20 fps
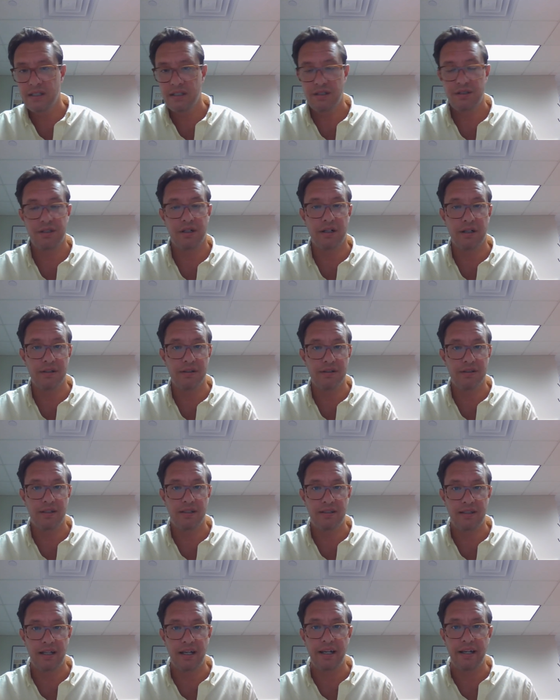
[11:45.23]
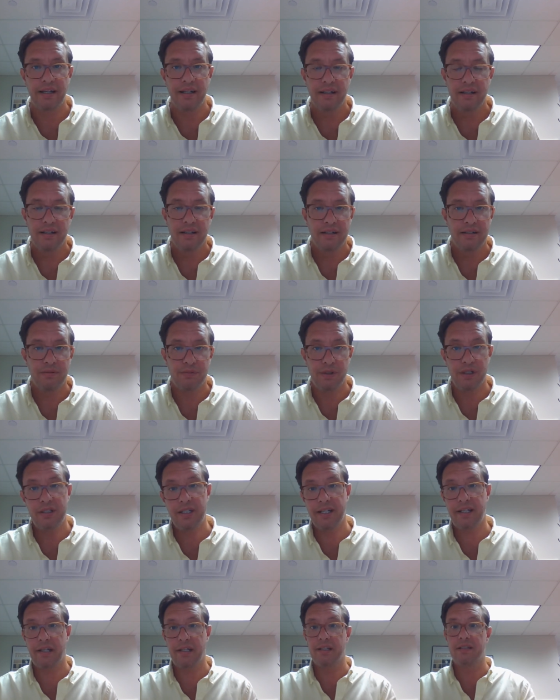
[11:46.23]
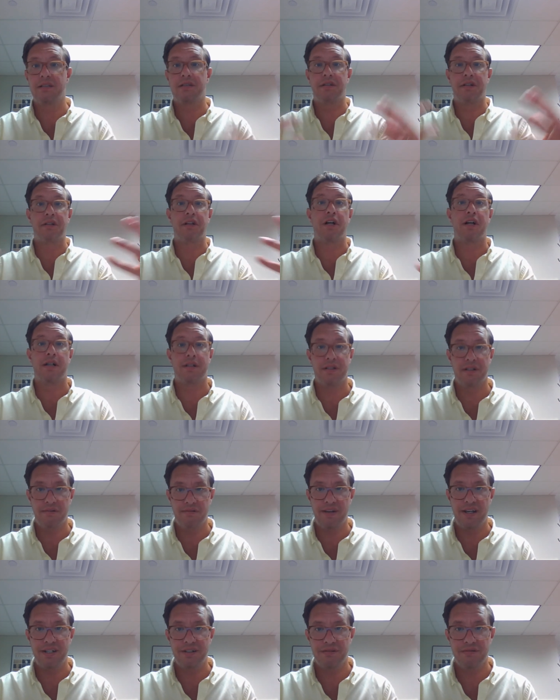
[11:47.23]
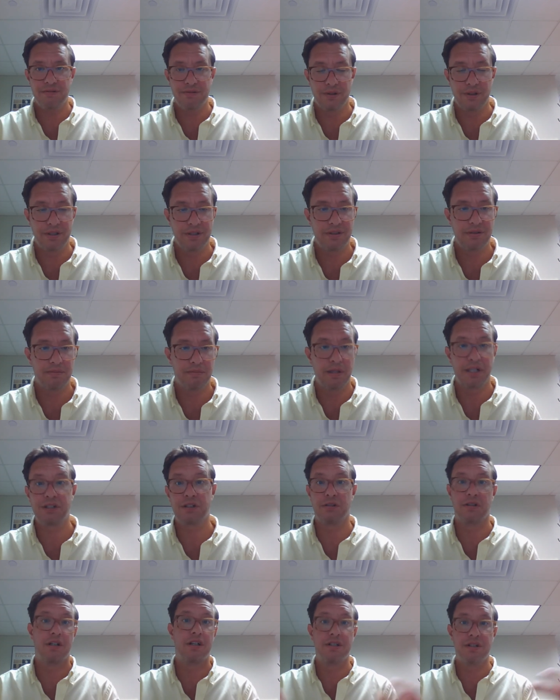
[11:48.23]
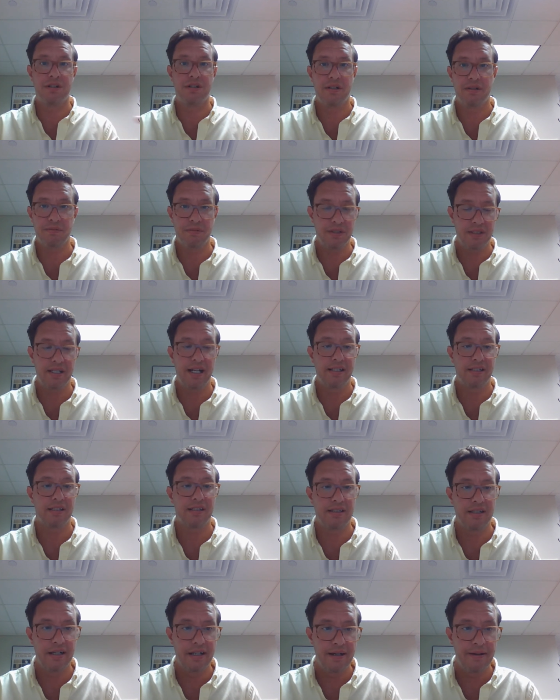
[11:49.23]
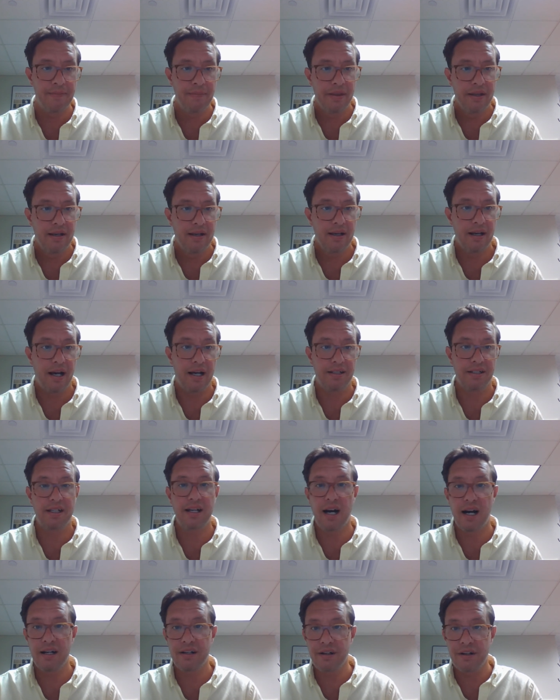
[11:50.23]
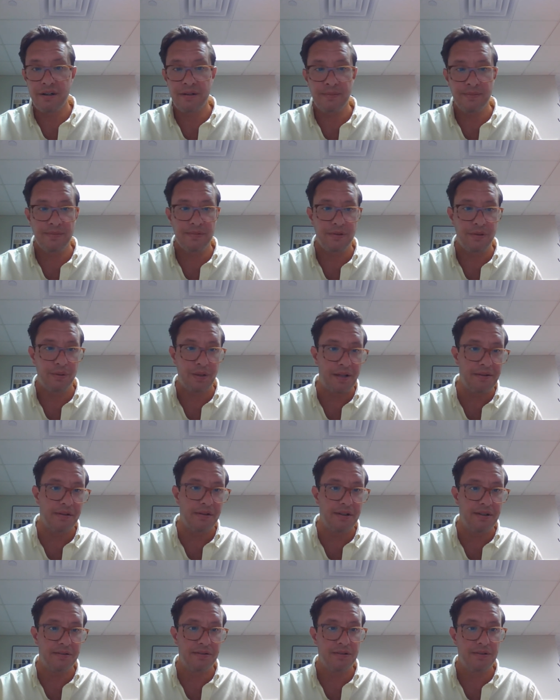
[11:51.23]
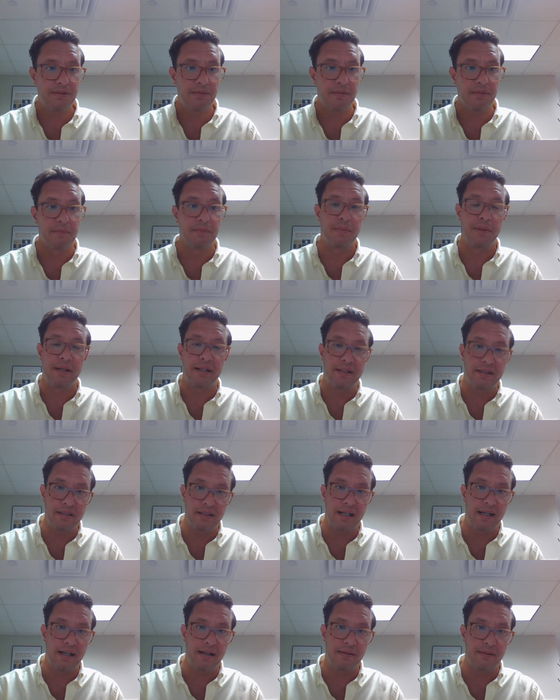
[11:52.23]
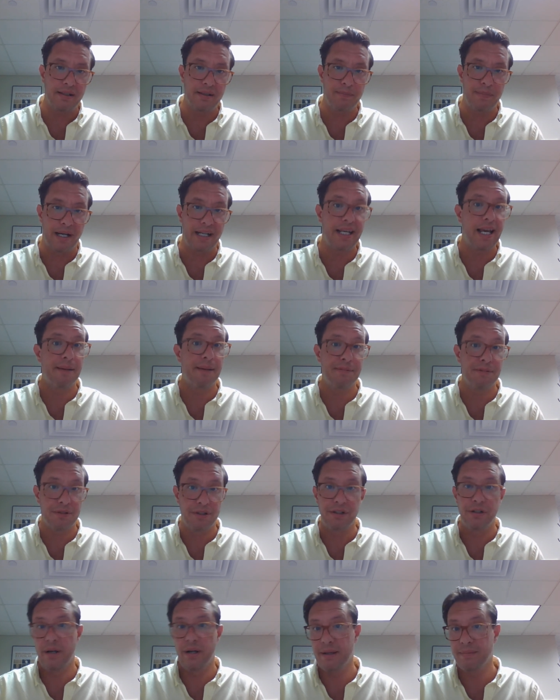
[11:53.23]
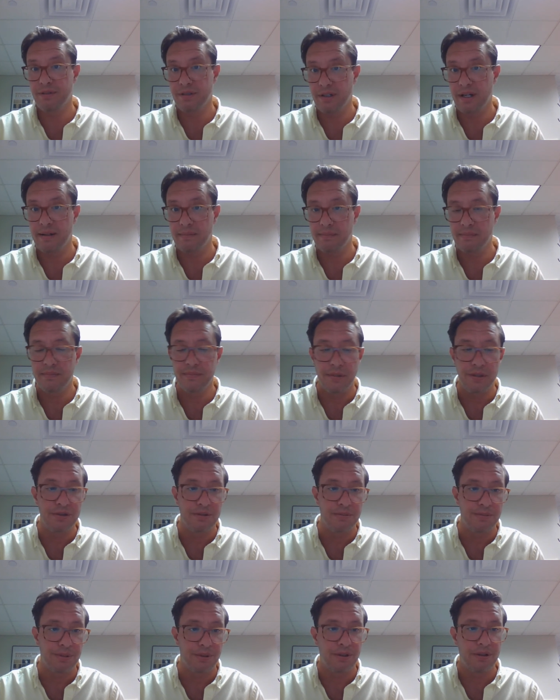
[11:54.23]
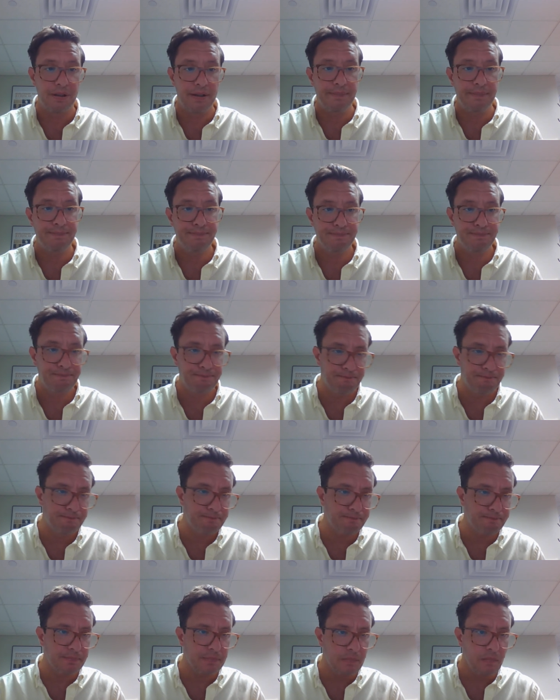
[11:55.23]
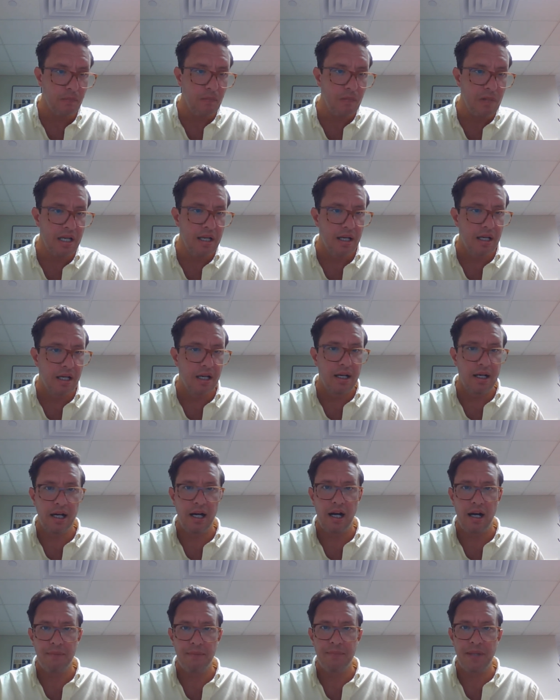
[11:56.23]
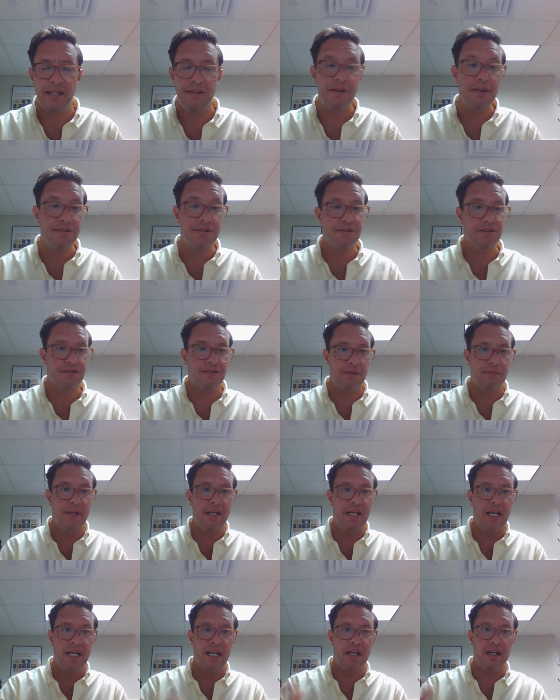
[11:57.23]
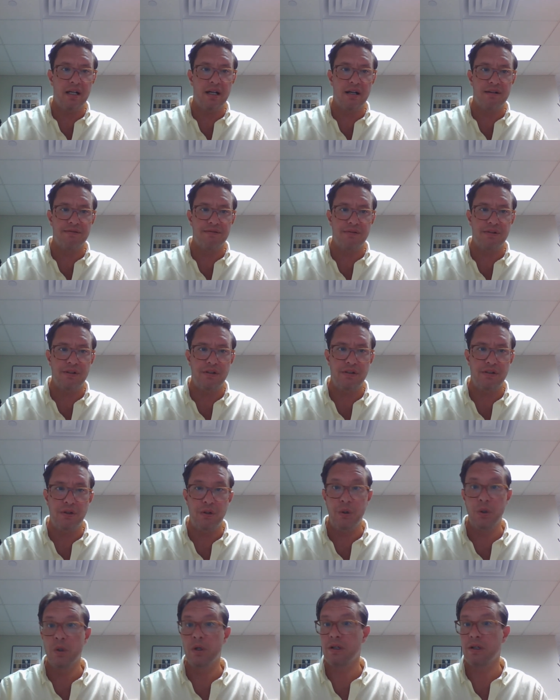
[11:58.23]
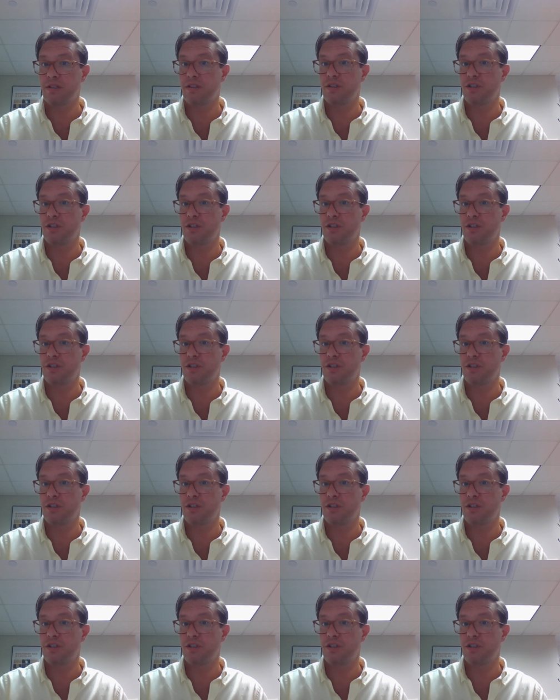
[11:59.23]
Charles sent a ridiculously large invasion force, much larger than was necessary, to conquer New Netherlands, but by capturing New Amsterdam, most importantly. And this is the beginning of New York's